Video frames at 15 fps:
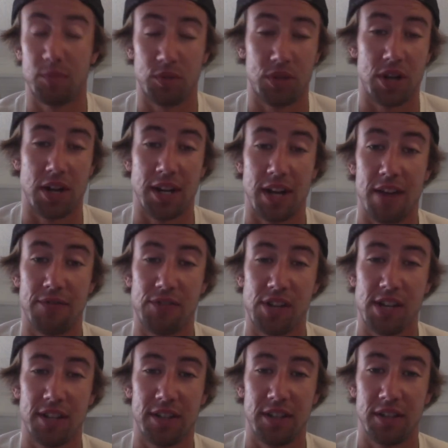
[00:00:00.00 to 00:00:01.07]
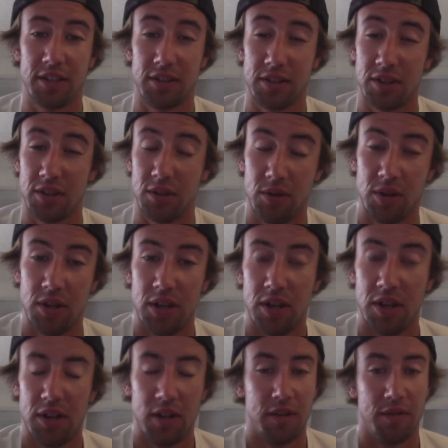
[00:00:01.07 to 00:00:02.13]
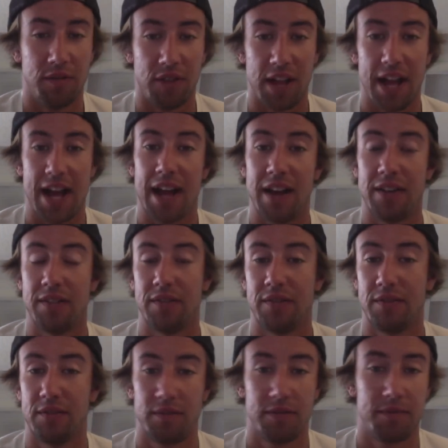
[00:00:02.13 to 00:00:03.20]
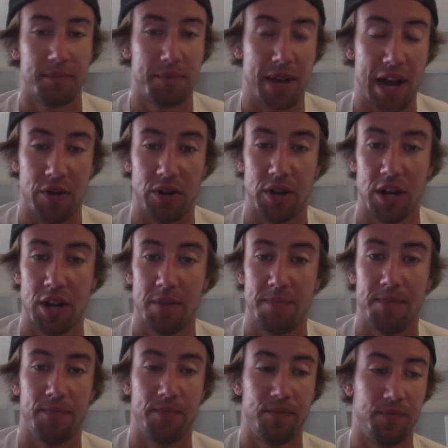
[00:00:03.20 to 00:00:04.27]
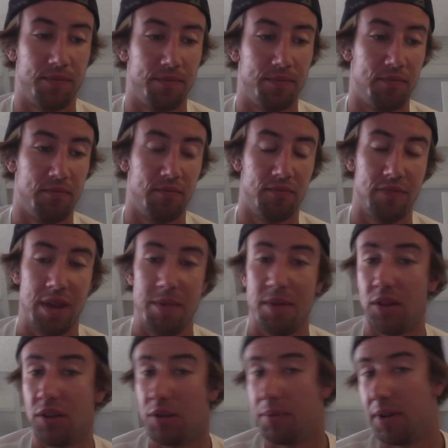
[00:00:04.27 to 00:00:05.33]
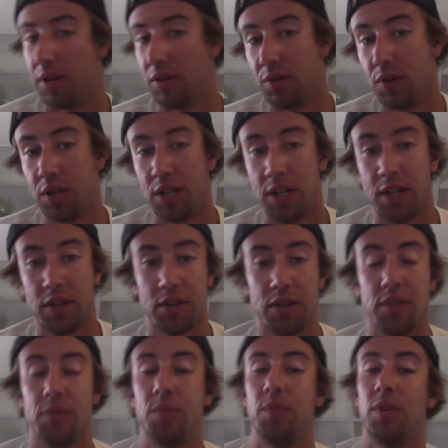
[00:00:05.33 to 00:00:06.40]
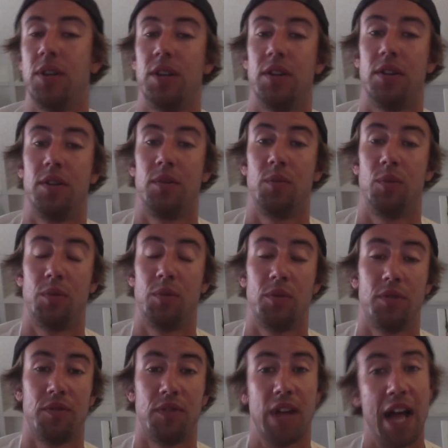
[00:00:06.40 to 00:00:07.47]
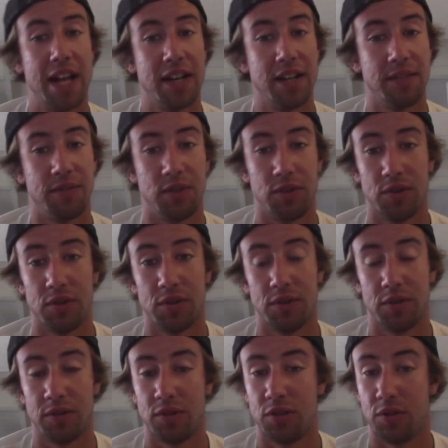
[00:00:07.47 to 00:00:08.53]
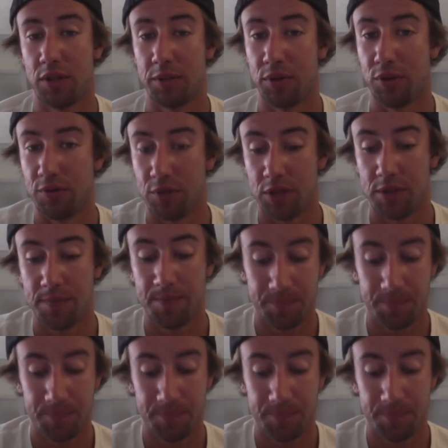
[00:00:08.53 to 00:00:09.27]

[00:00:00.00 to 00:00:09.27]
We're talking FJs here, so flat, powered up, maybe a little bit of lured heel and a windward flatten if you're doing a maneuver.